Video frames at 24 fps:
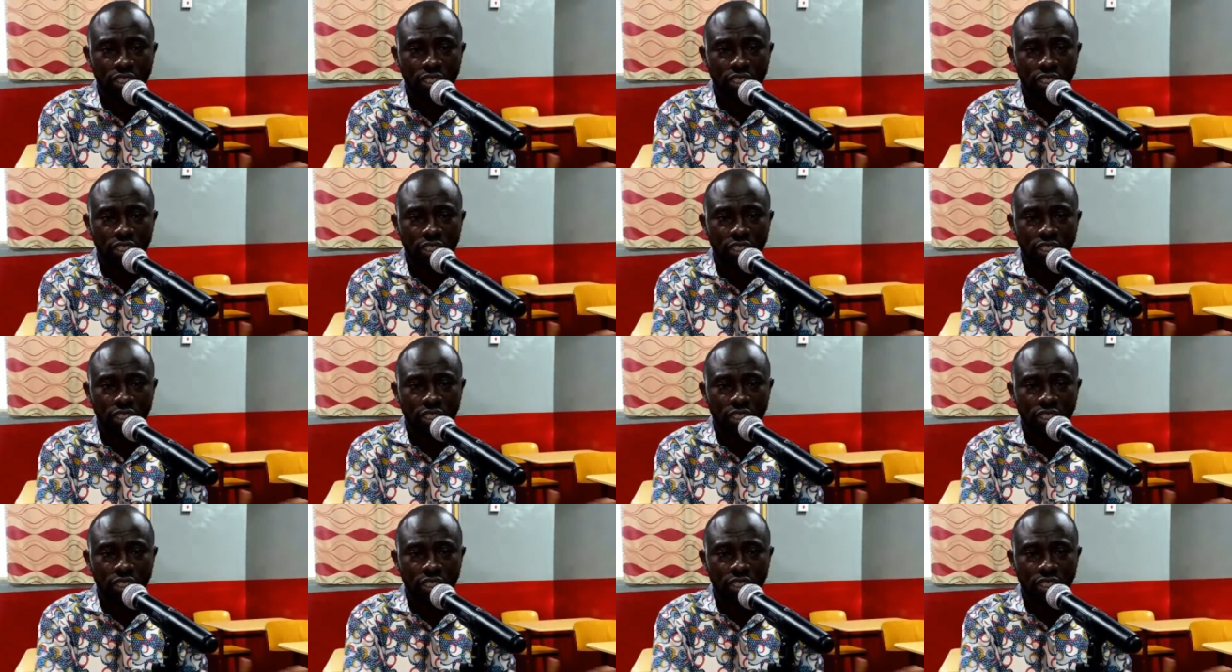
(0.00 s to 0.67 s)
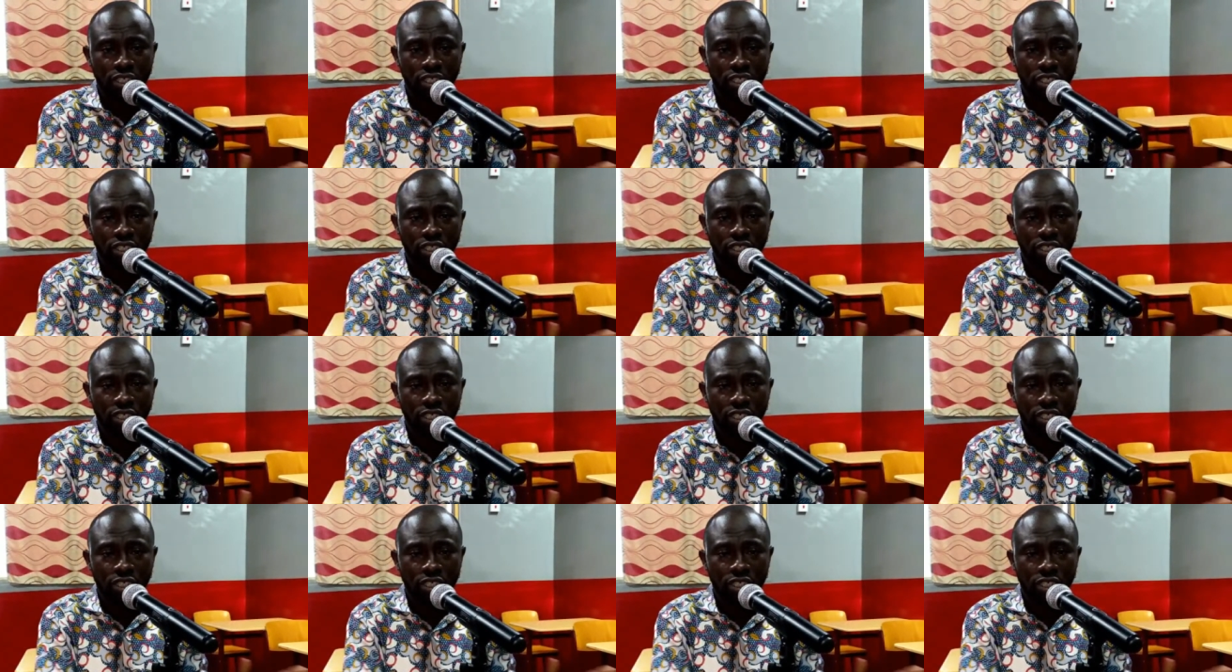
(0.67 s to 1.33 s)
It's a done
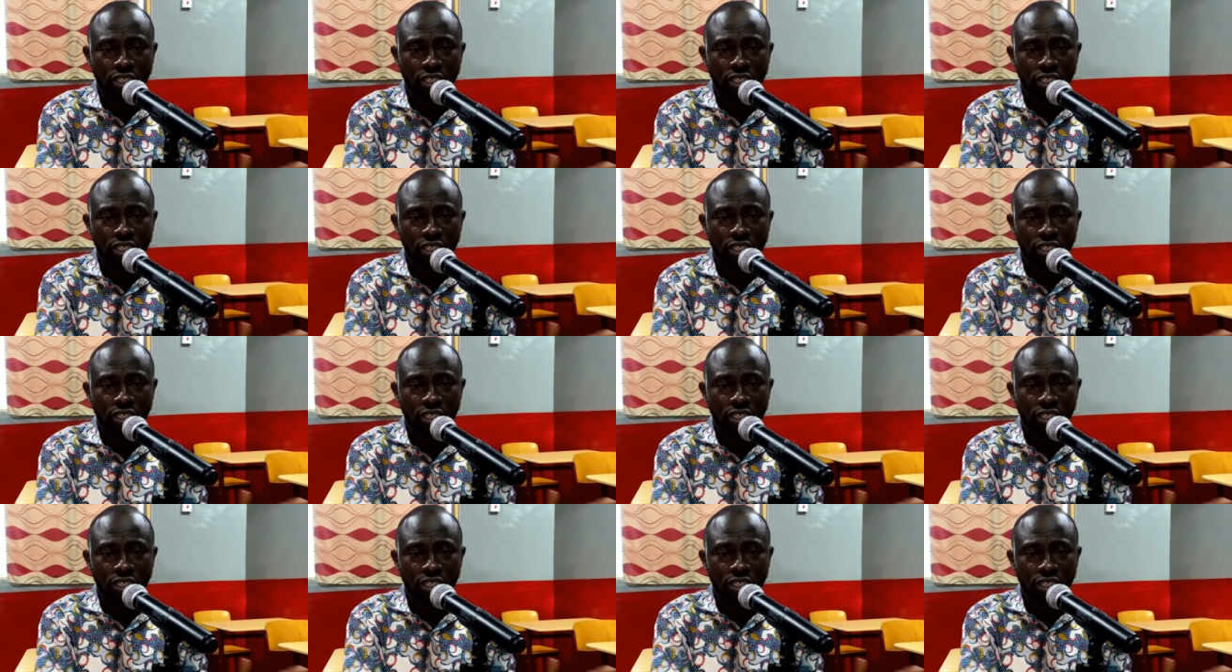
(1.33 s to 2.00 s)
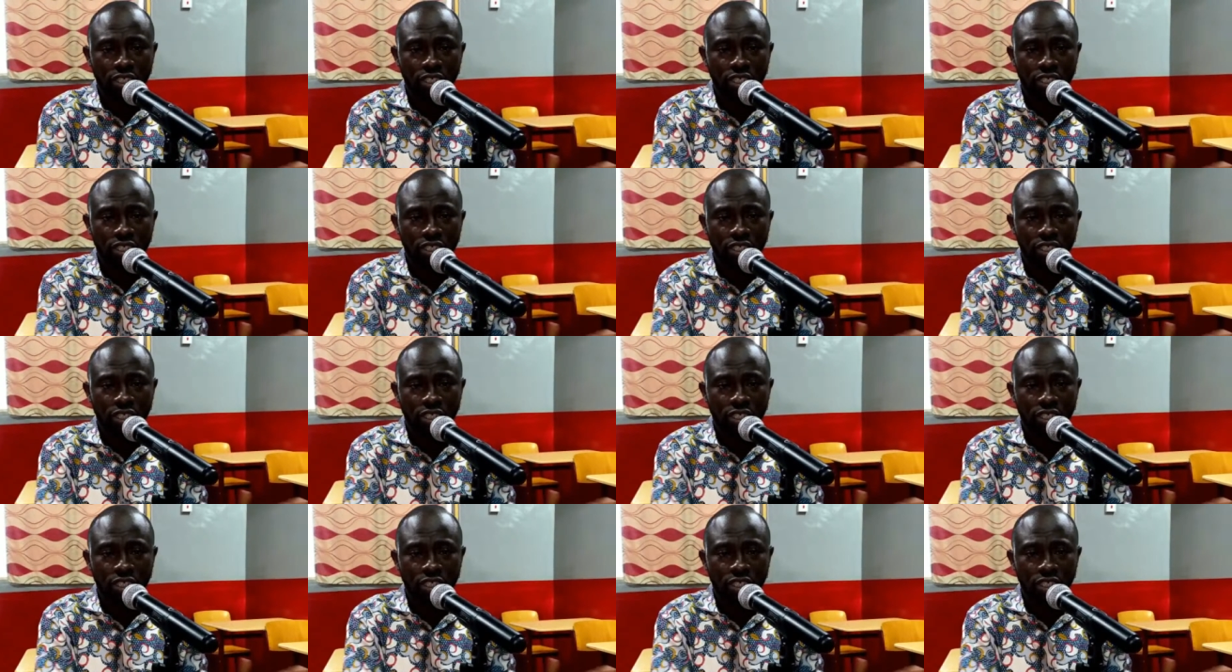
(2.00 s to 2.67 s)
deal for corporate reporting. So
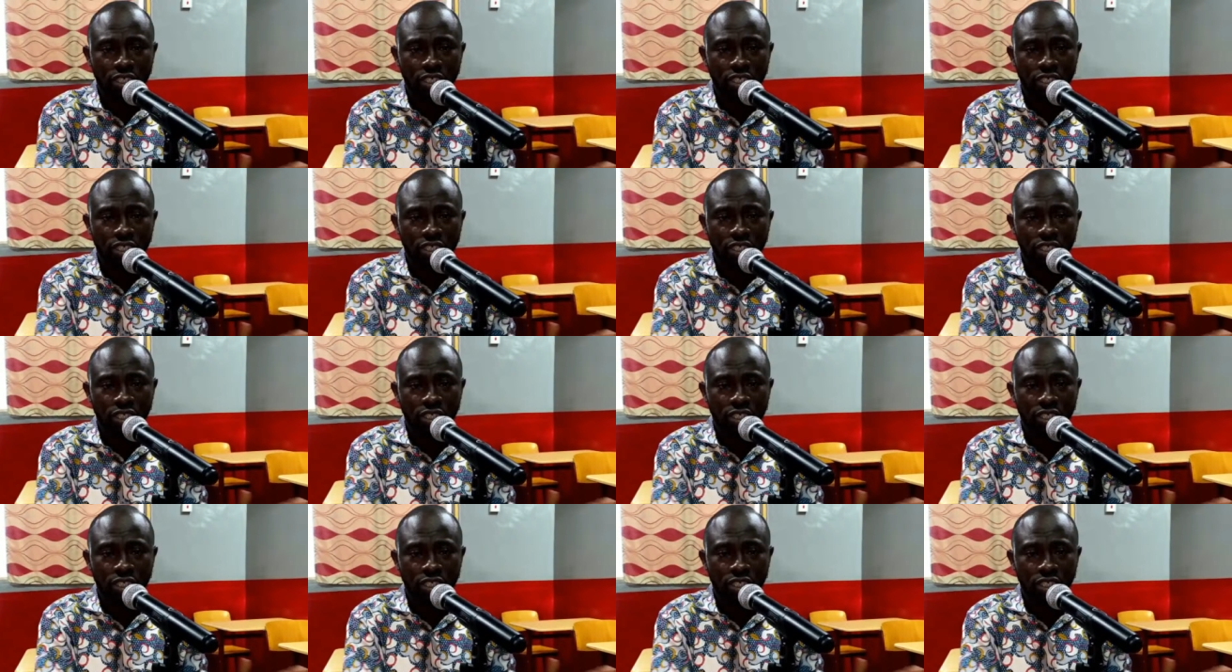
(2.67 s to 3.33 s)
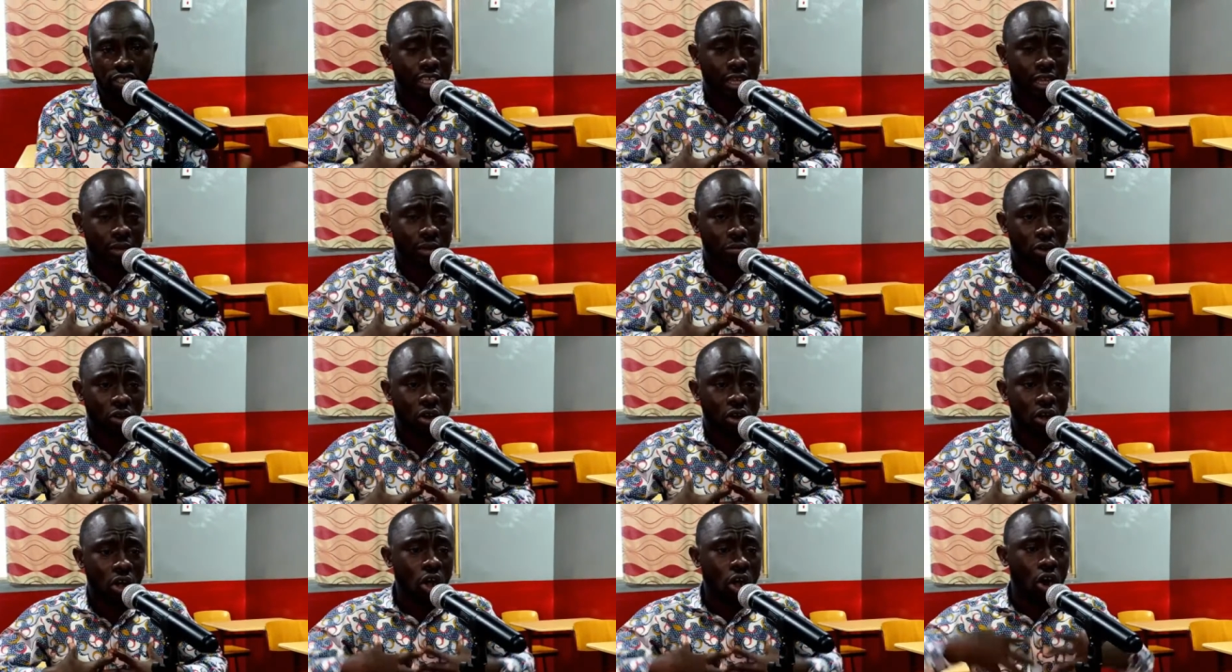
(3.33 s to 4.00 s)
if I'm going into the exam
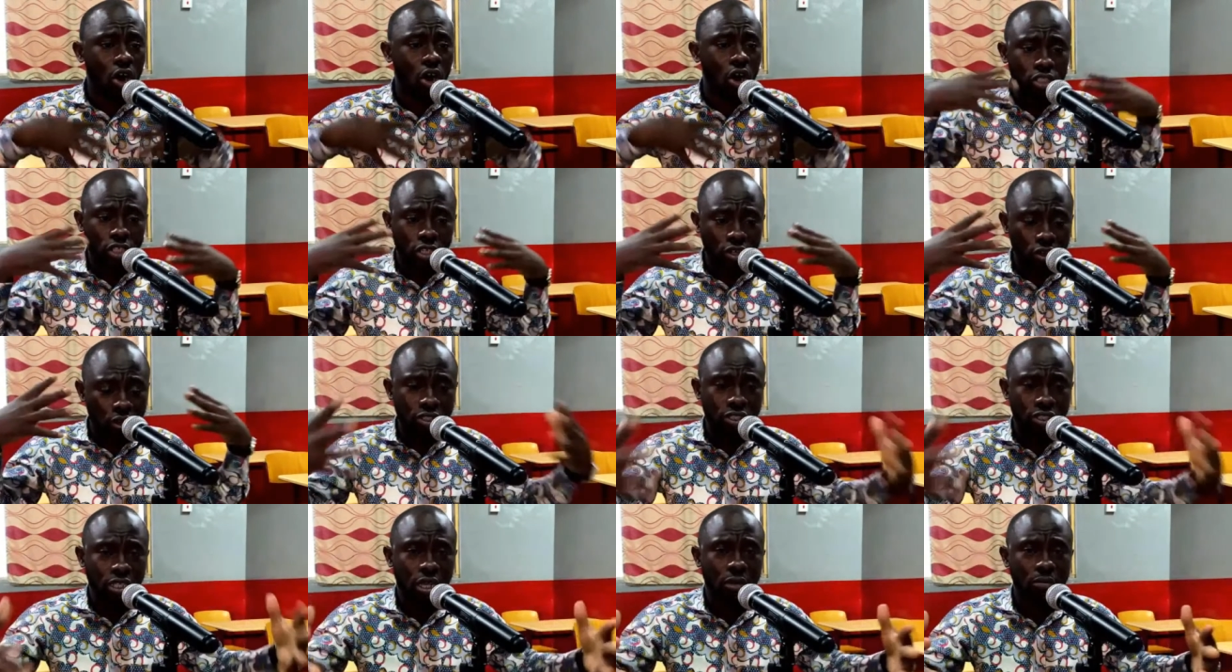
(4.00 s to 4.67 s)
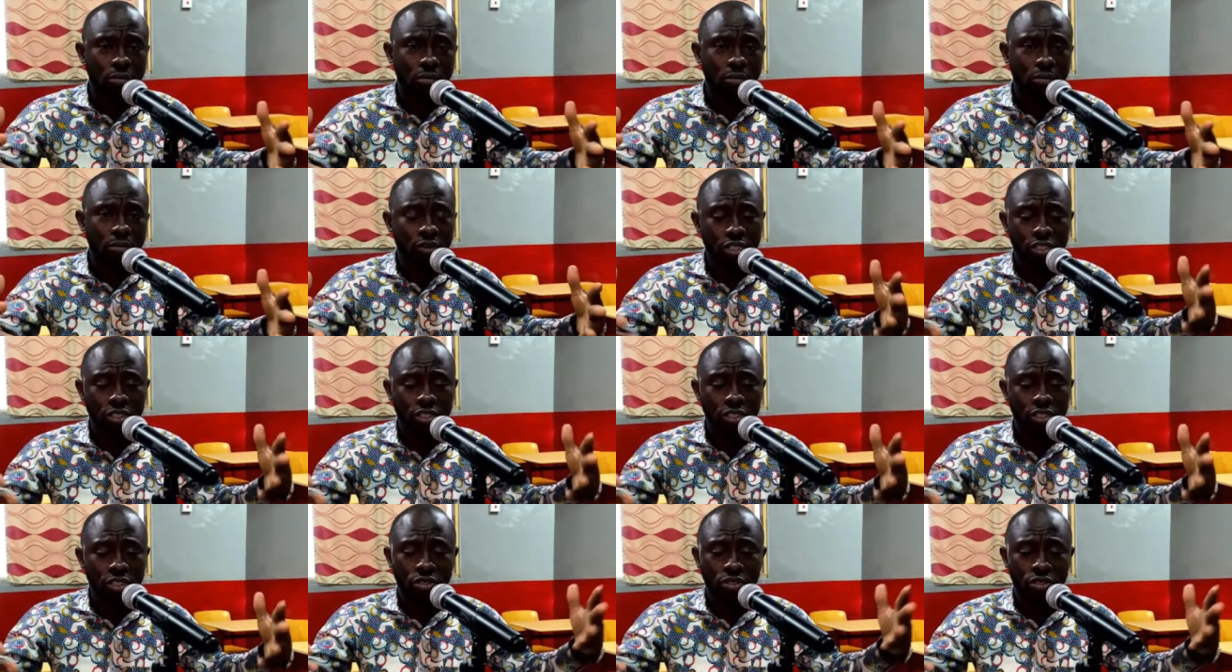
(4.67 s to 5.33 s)
or, or you know somebody going
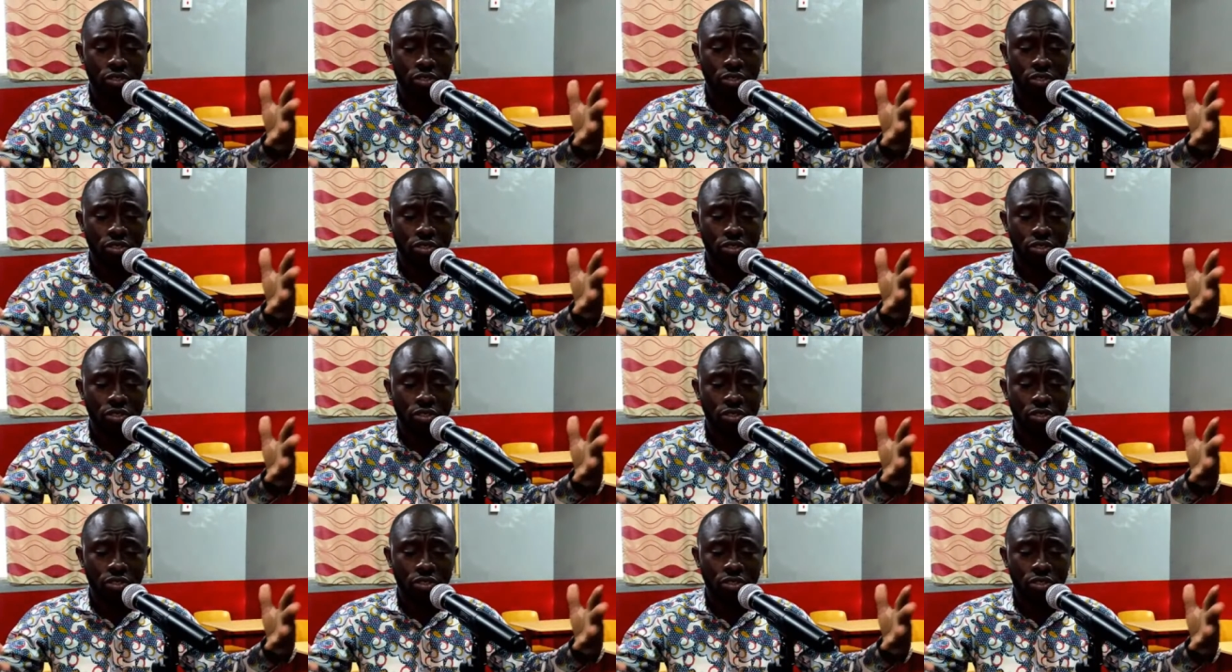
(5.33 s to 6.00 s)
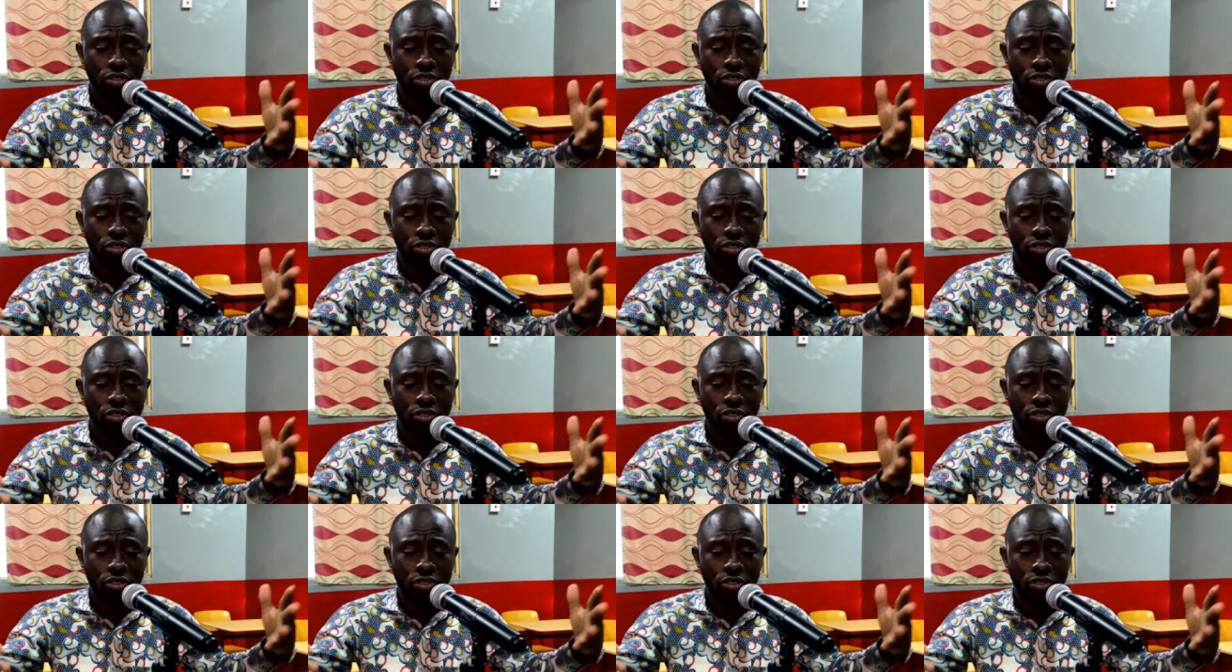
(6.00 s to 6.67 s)
to write these papers,
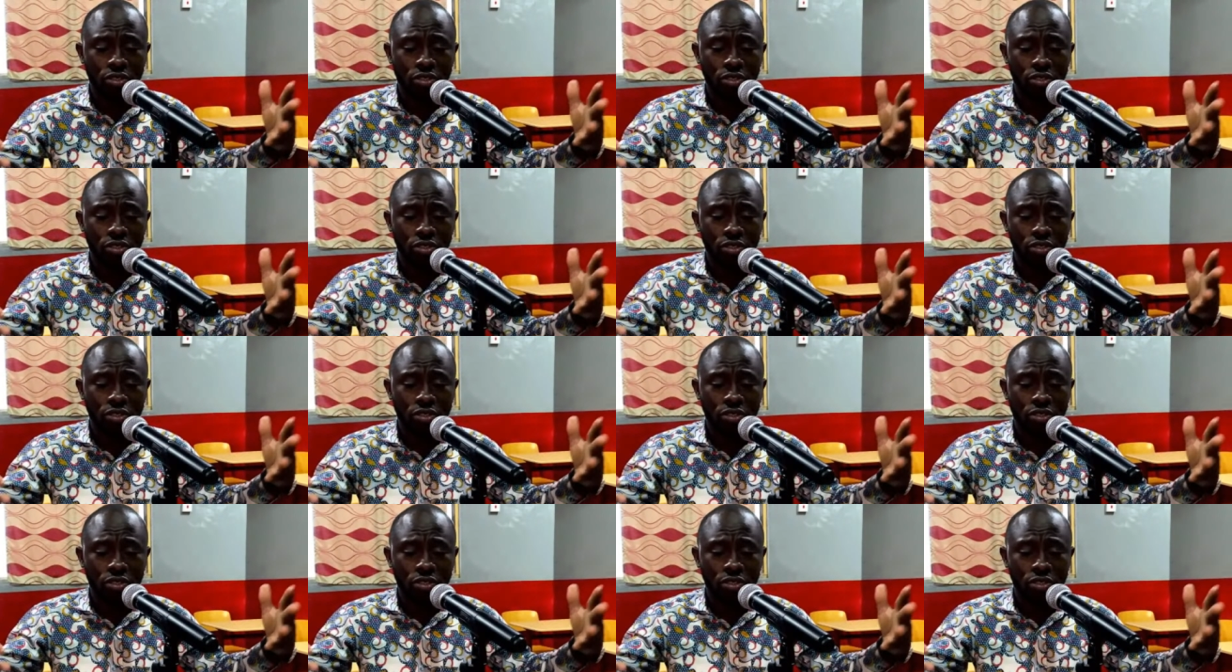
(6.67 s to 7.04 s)
then